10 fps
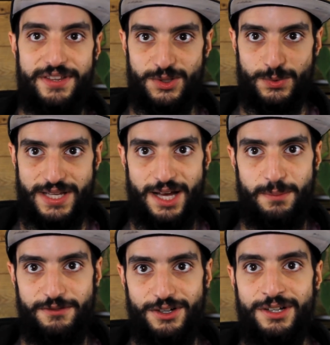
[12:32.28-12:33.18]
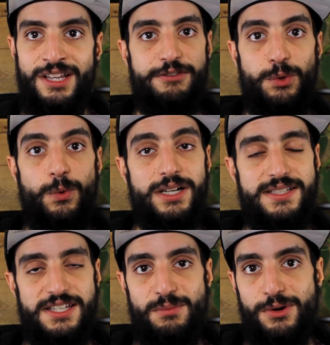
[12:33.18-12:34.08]
this was helpful. If you want to
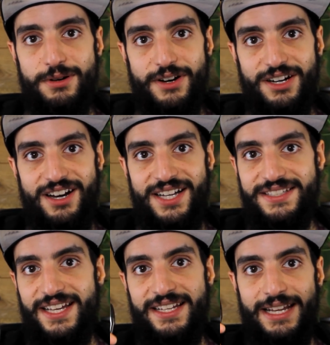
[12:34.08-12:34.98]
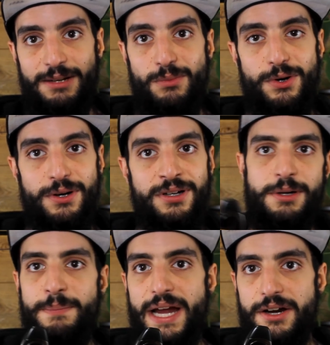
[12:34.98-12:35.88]
see more of our content and more
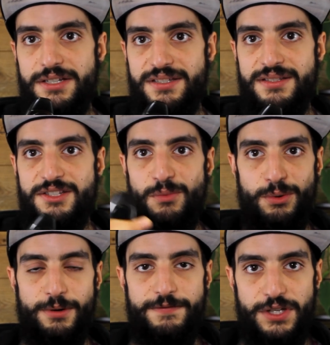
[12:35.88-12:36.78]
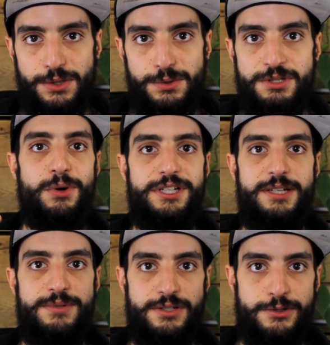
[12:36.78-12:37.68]
comparisons, more reviews, more
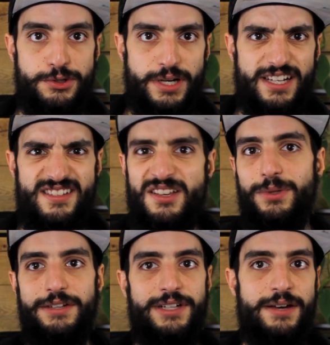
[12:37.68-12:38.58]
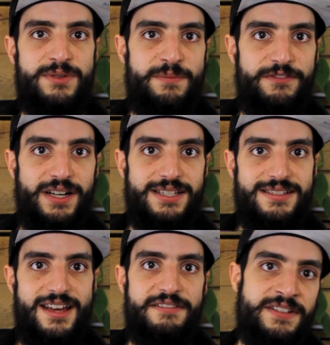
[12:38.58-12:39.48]
tips and tricks, we'll even have some funny
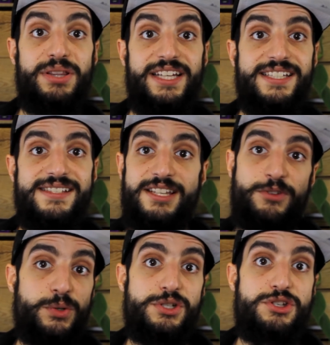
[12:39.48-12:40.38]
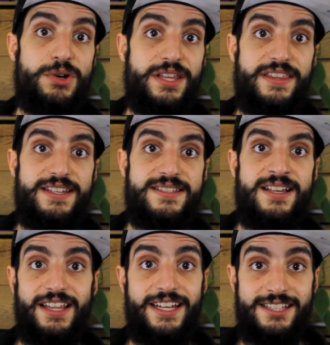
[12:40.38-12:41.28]
stuff. Please, if you enjoyed this,
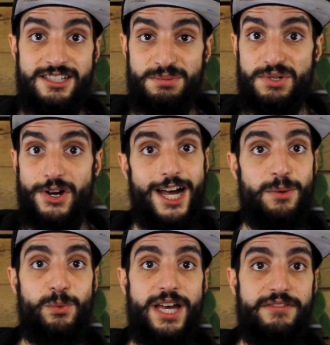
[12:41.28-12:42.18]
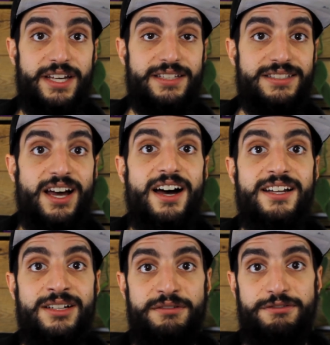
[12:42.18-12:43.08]
like and subscribe. We have a
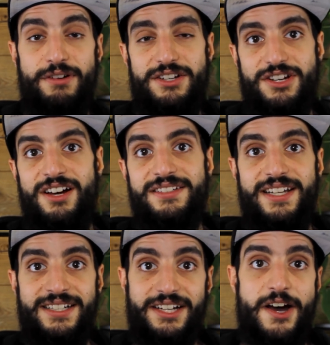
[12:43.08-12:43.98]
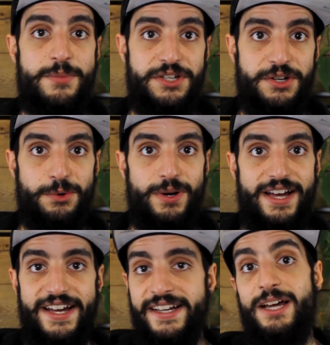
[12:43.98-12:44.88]
ton of fresh content coming your
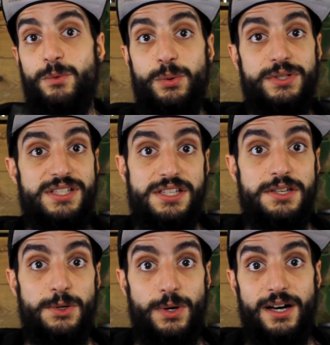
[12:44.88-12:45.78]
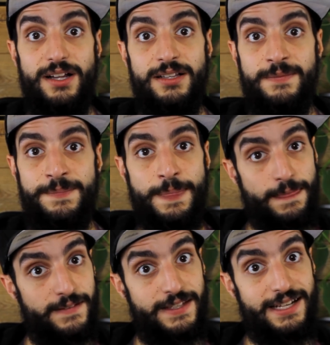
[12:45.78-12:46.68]
way, and we will see you
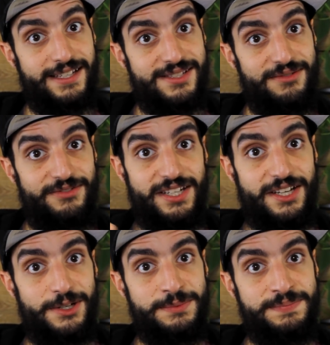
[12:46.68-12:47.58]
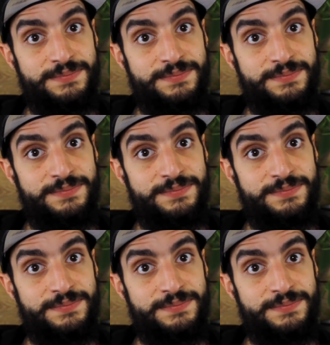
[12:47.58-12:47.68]
all in the next video.